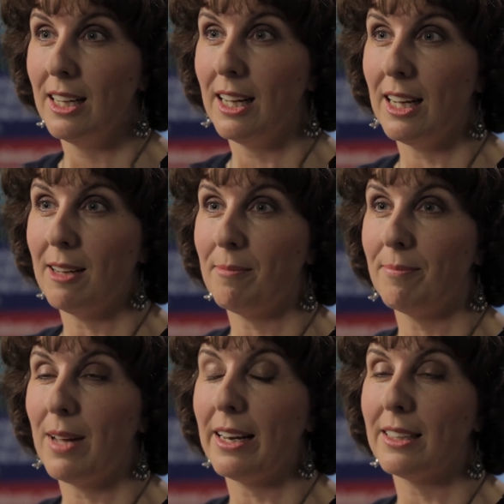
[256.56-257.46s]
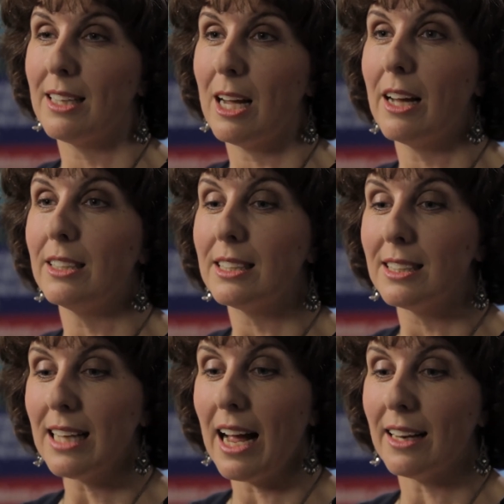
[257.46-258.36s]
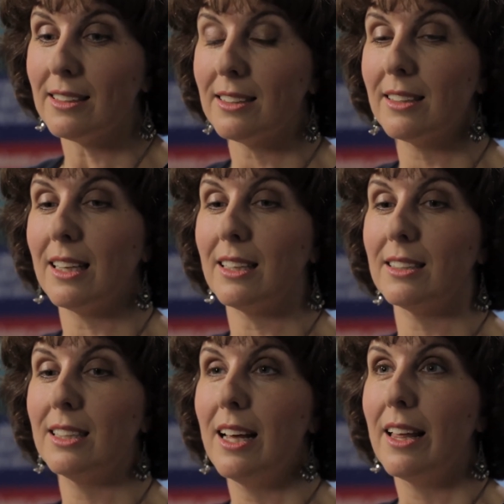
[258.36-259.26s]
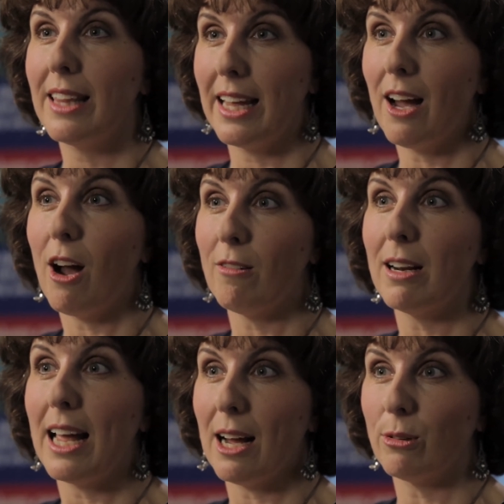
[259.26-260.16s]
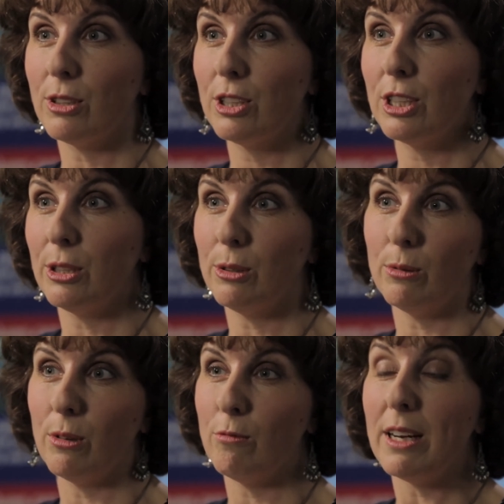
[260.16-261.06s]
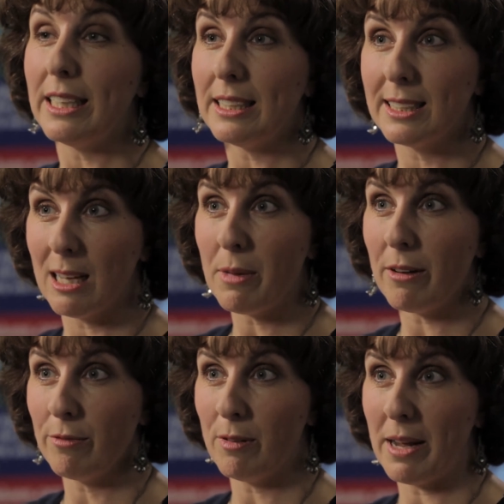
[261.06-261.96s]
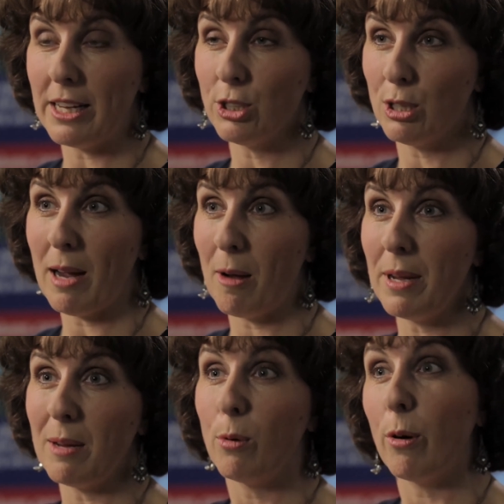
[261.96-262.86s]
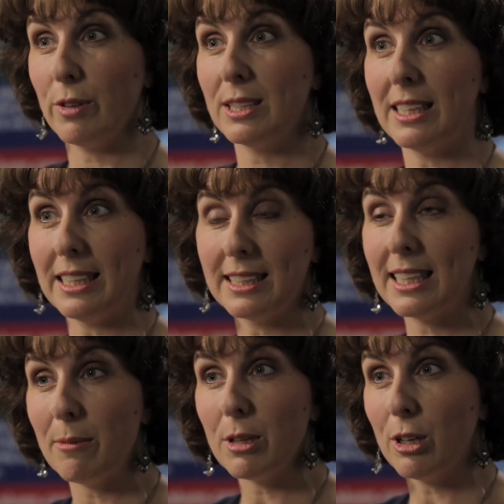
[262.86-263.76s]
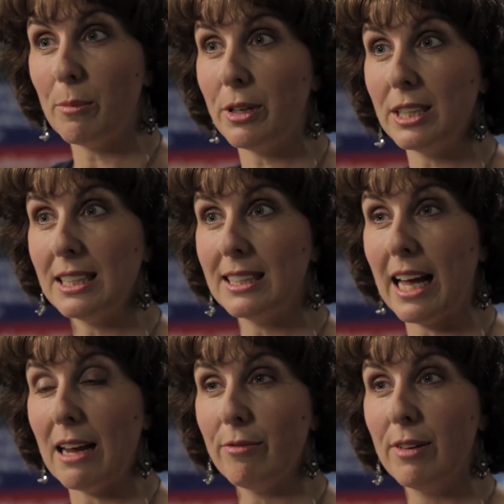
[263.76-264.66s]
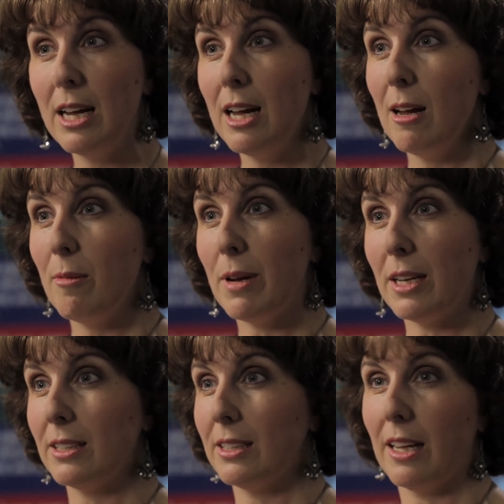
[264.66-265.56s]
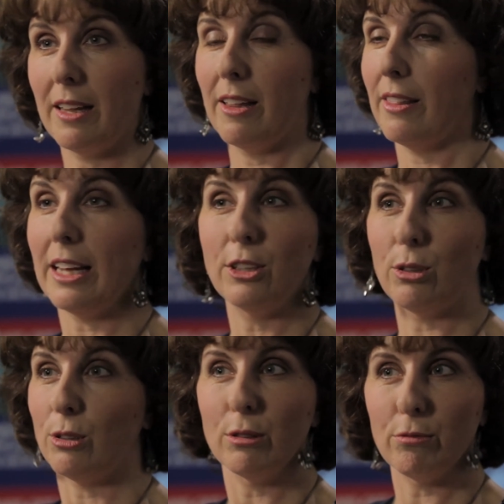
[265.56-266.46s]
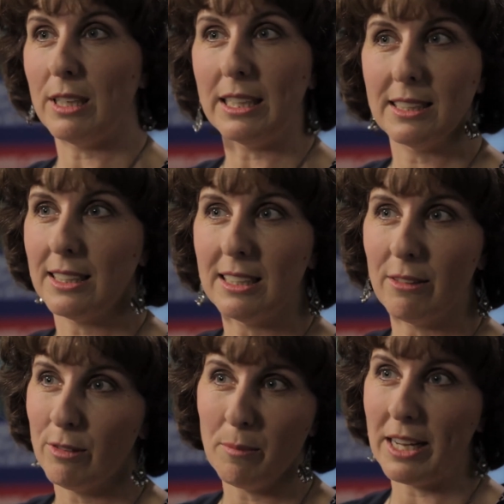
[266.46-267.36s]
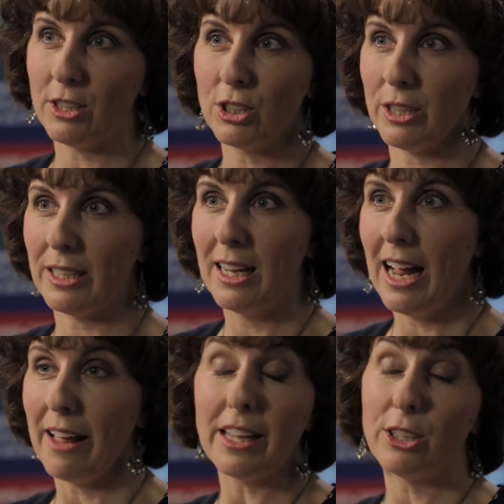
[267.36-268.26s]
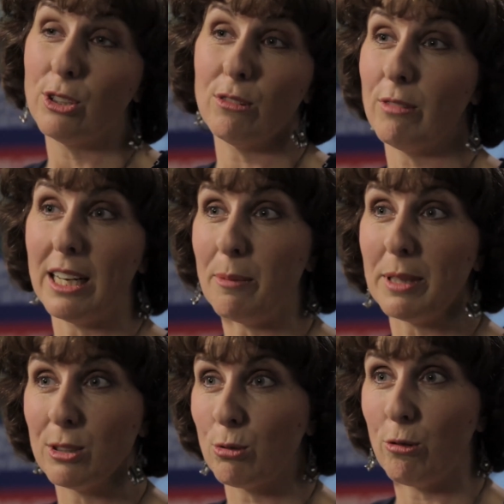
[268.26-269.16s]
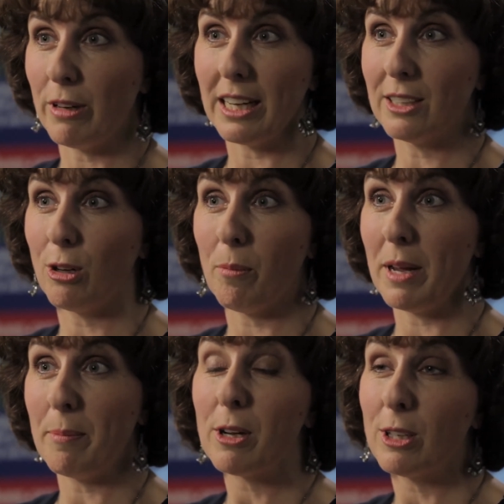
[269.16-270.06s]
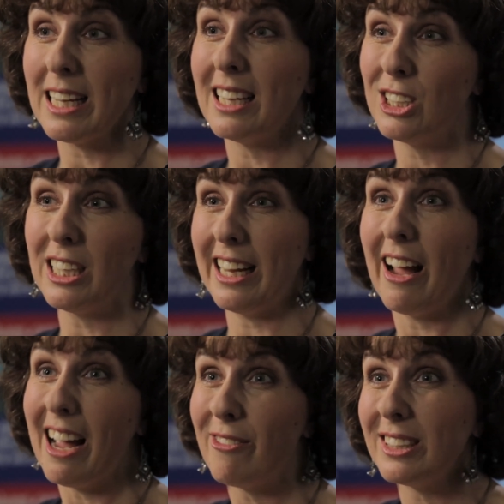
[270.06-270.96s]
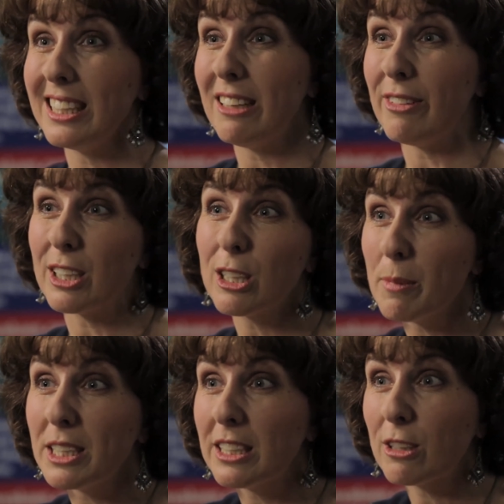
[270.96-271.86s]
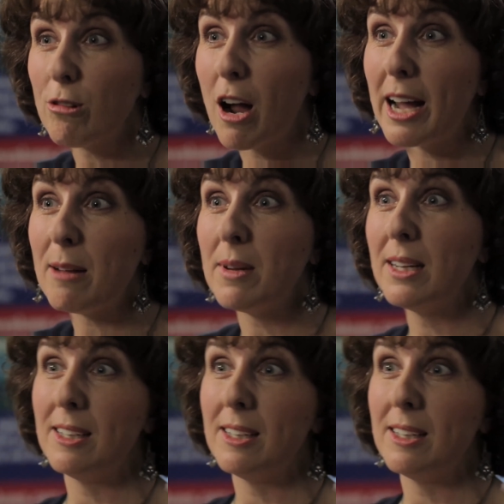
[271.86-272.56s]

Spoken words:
And I understand that they are allowed to release some information about people, obviously to keep the community safe, but they shouldn't have released this information, and they shouldn't really be storing it on me, because actually I haven't even committed a crime.